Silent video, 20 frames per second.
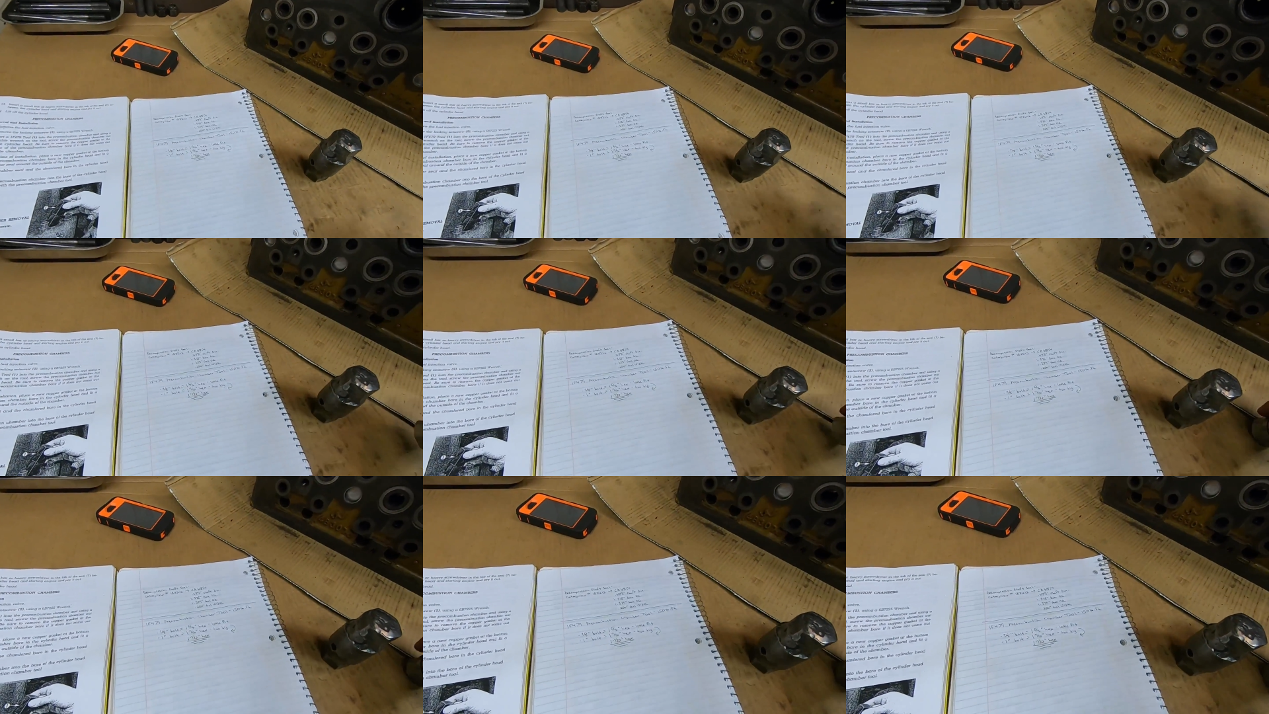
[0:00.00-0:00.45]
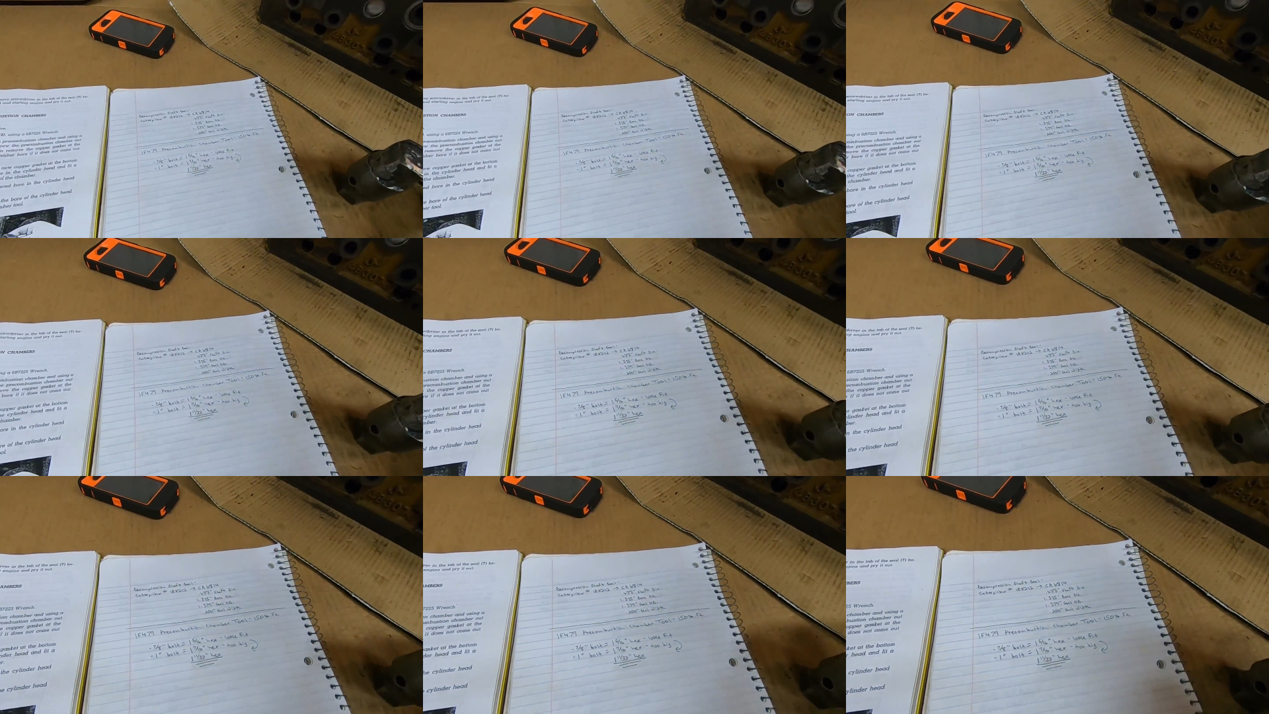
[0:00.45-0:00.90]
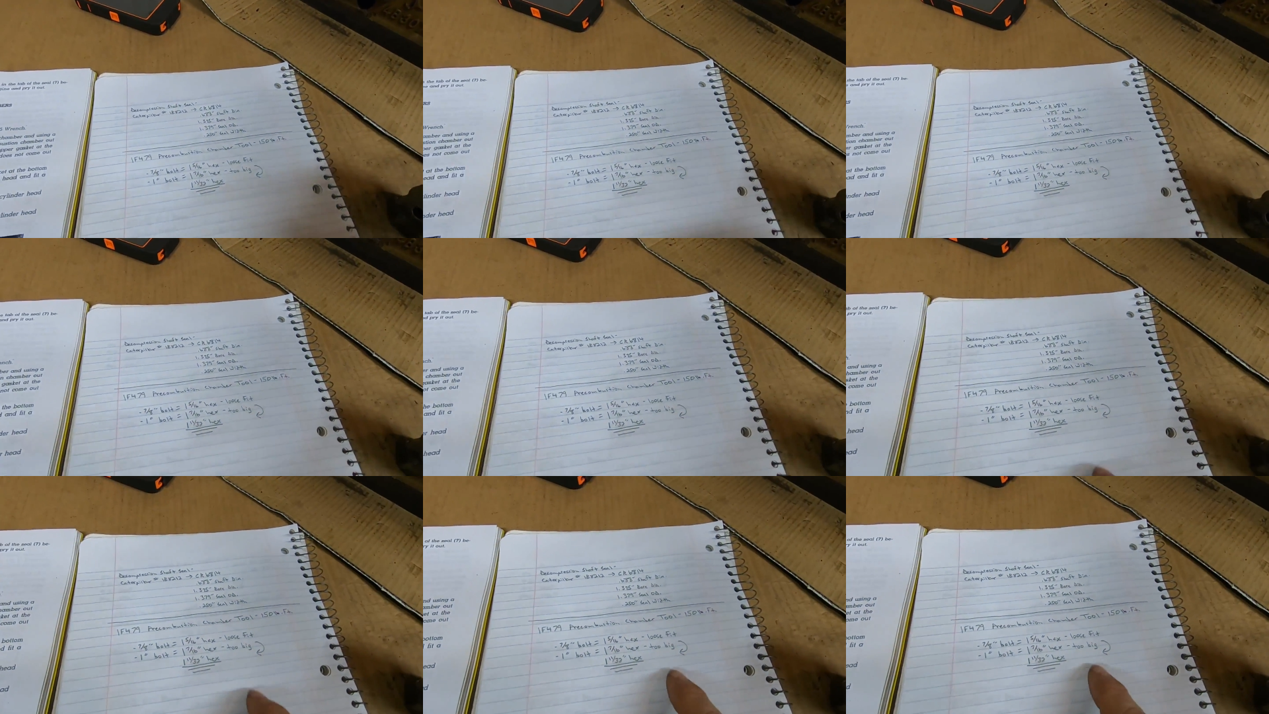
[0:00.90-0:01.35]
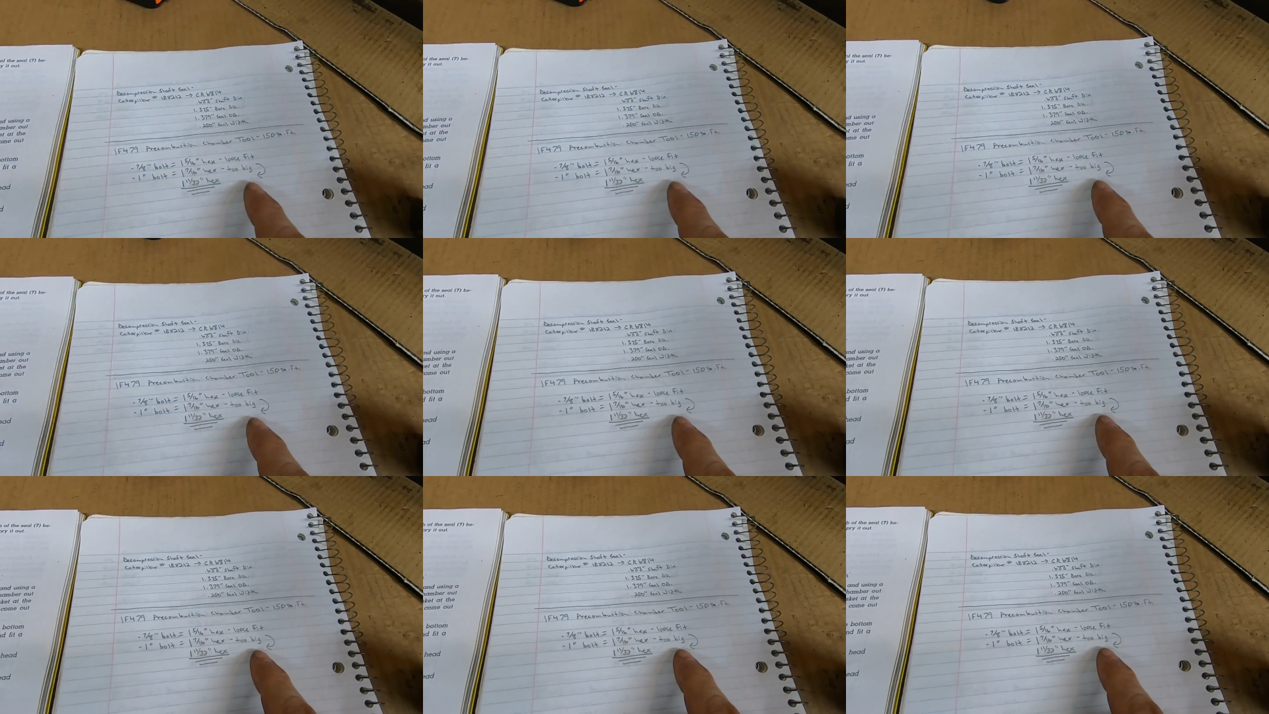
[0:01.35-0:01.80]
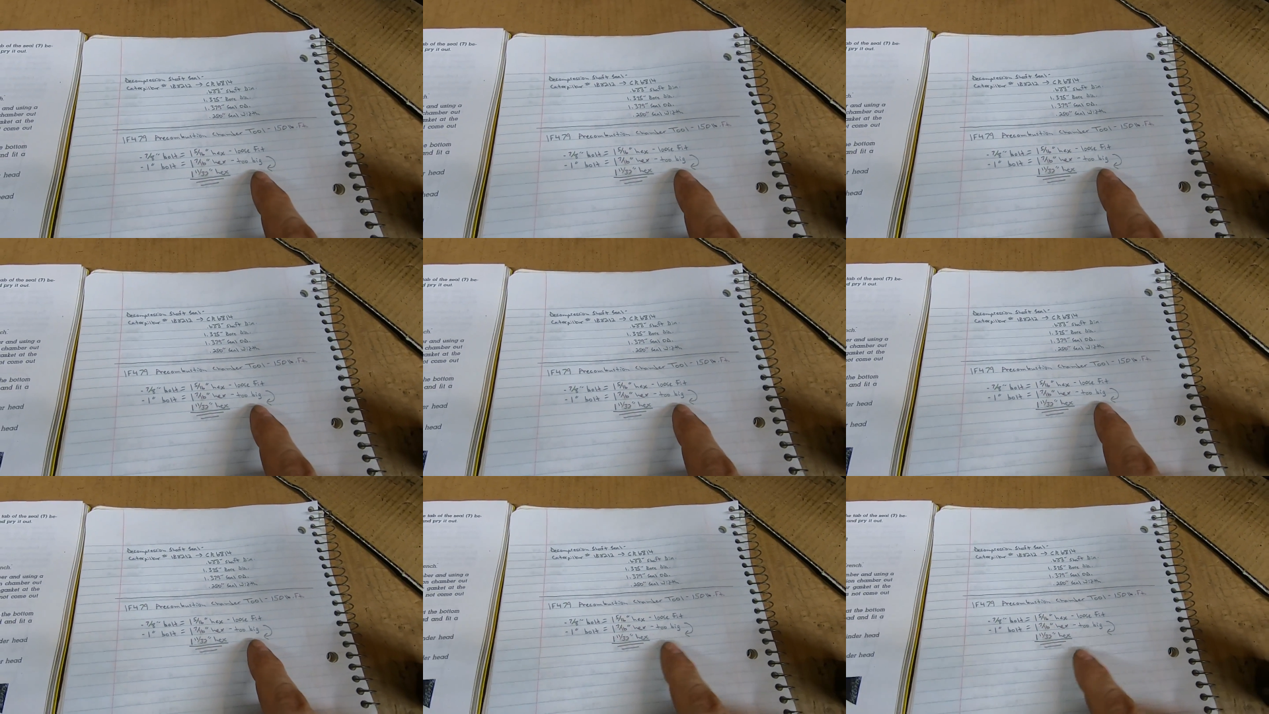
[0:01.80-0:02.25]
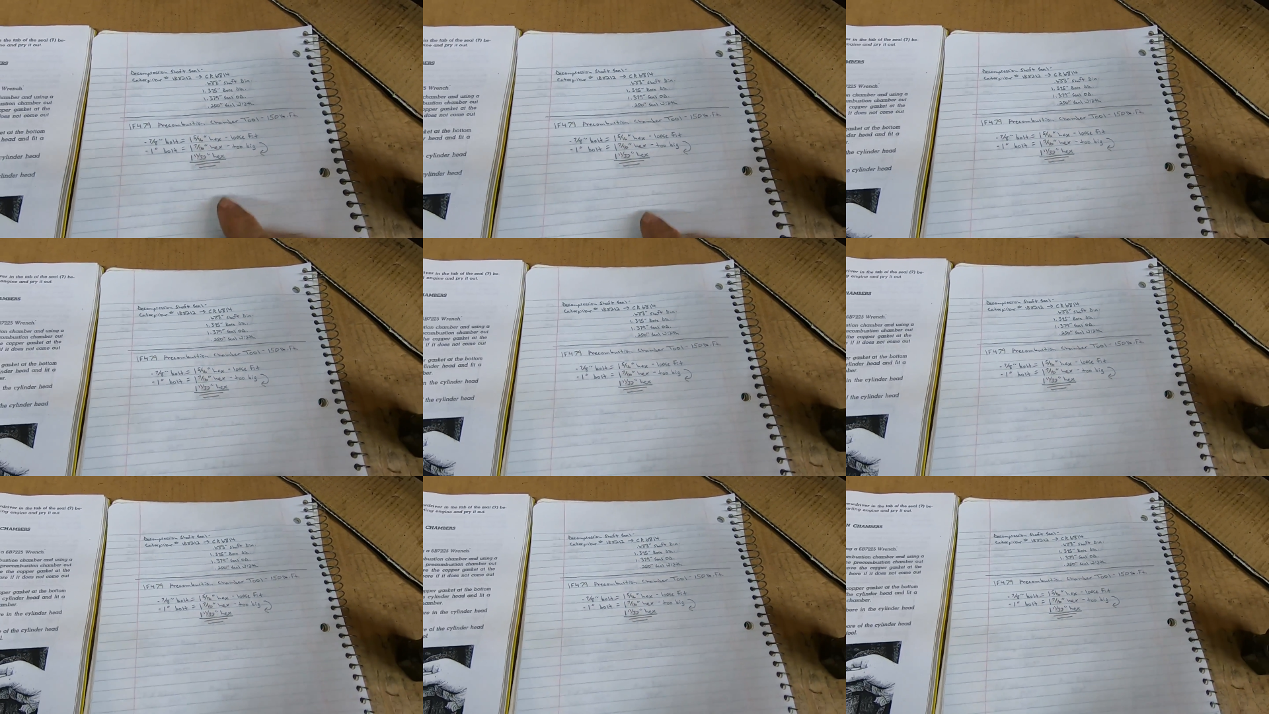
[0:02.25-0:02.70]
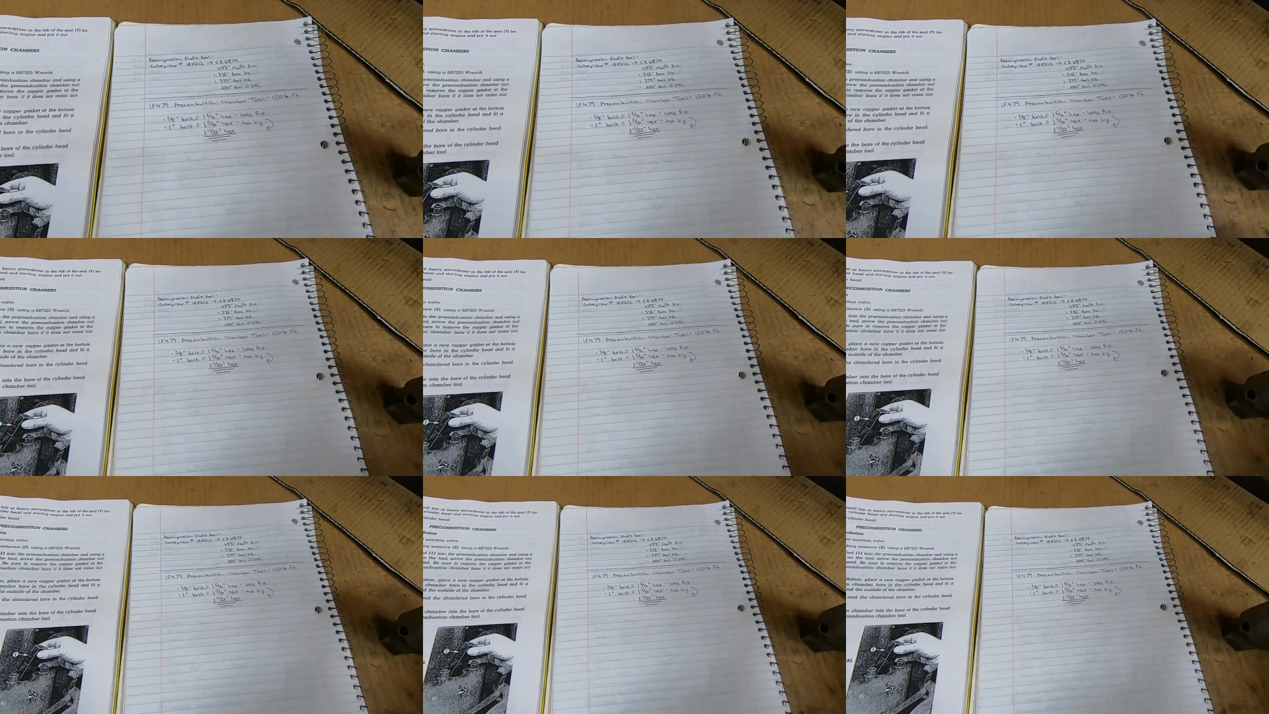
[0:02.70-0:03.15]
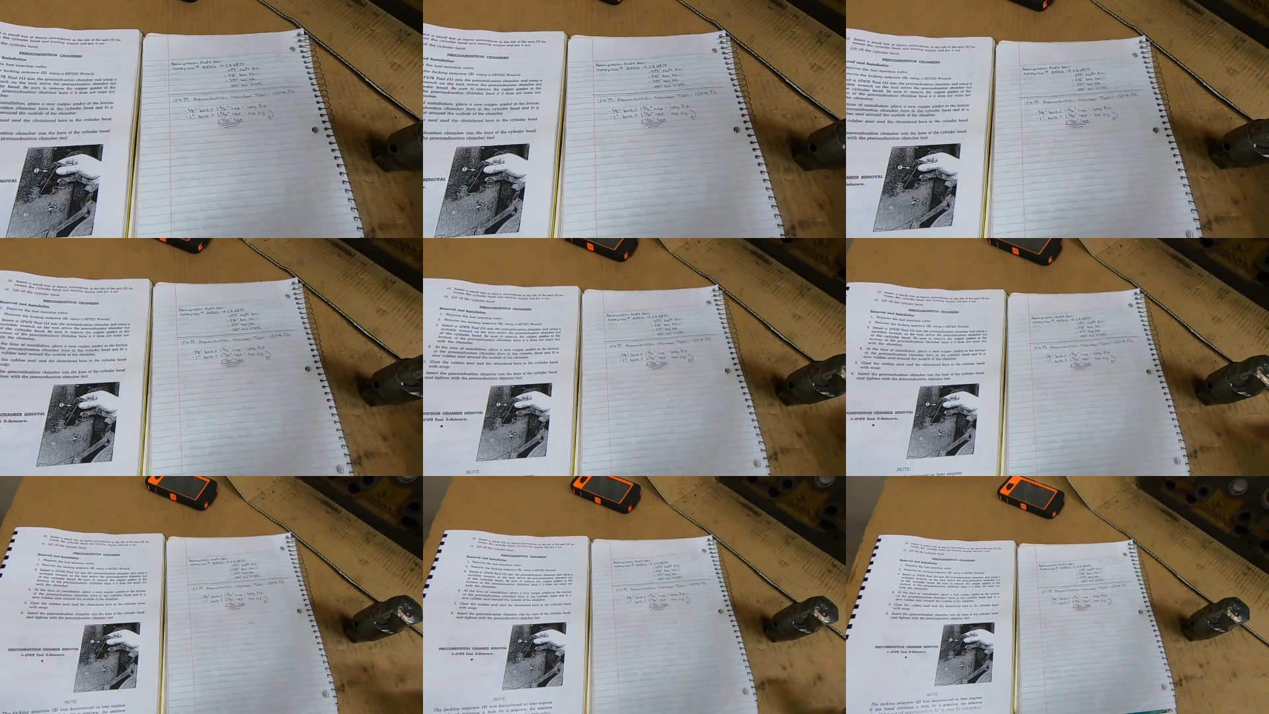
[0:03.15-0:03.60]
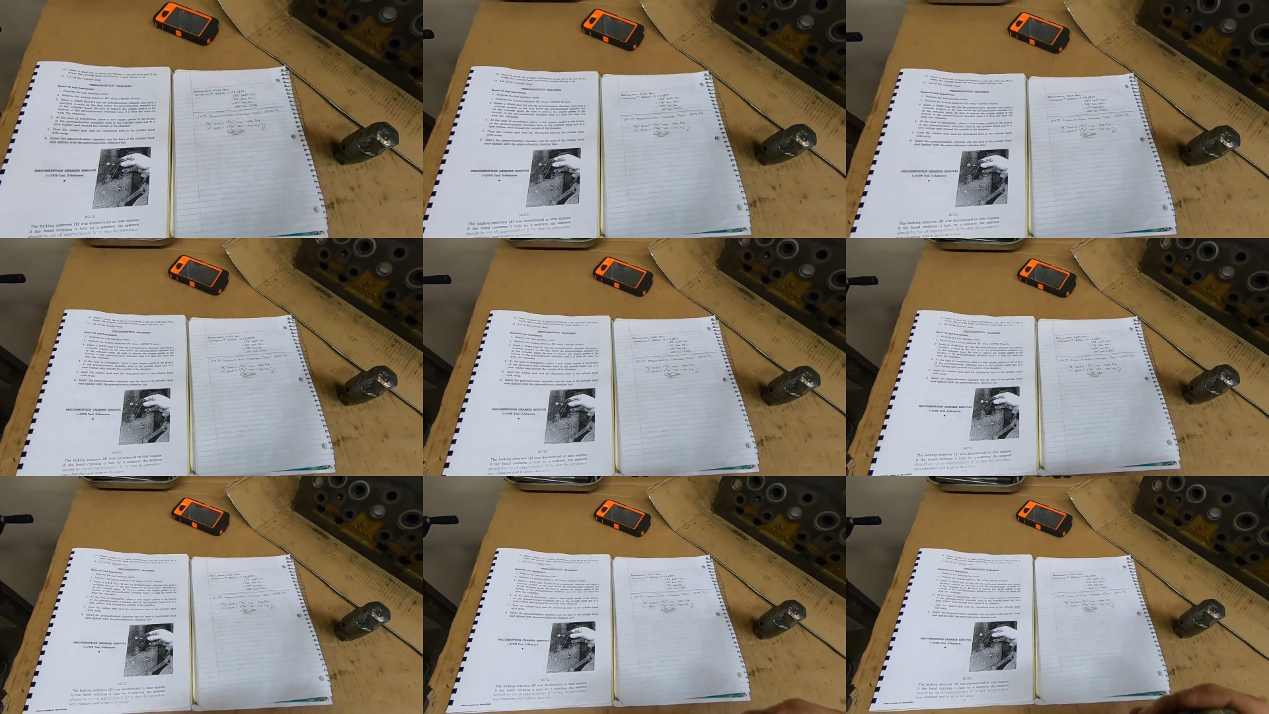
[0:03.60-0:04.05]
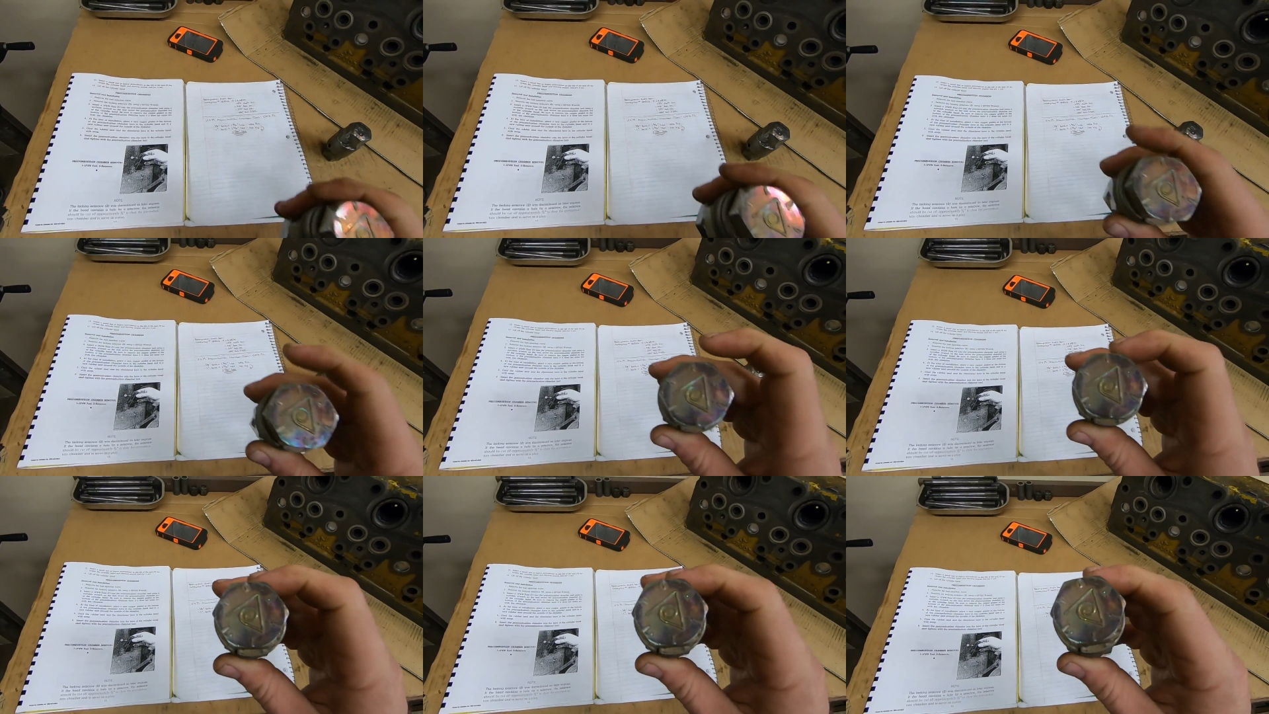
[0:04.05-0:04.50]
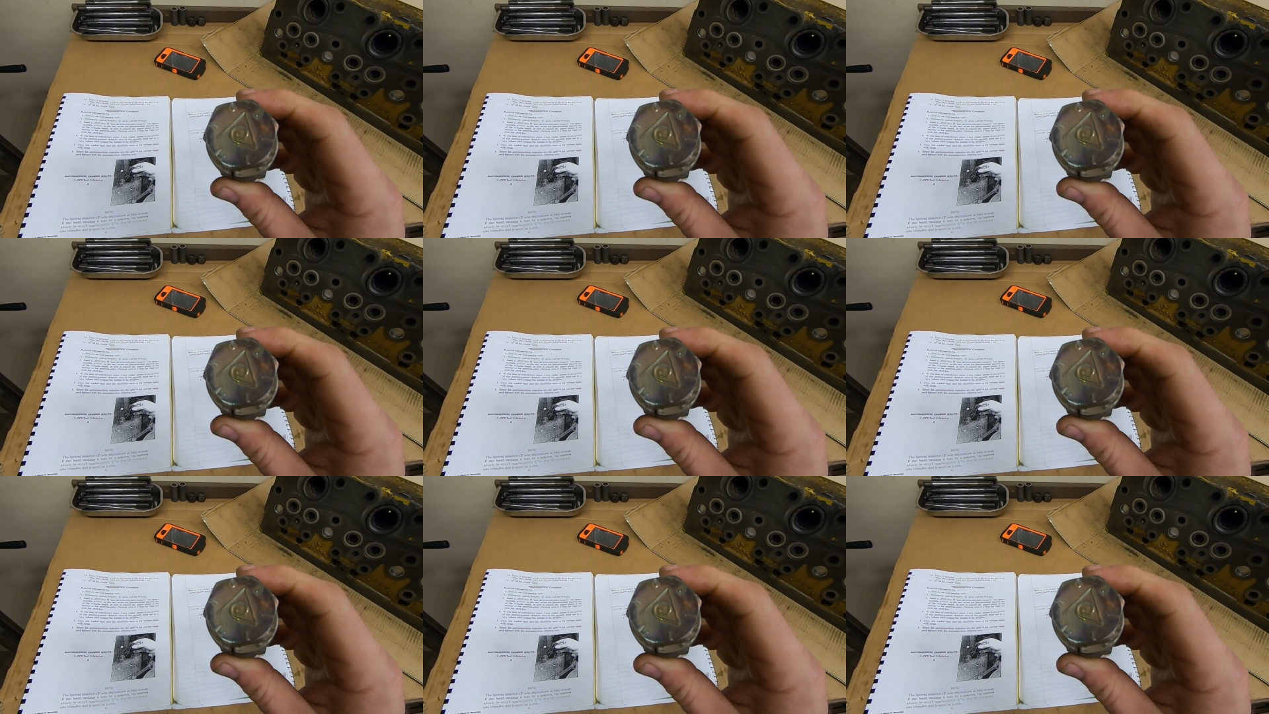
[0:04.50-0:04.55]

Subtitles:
(no speaker visible)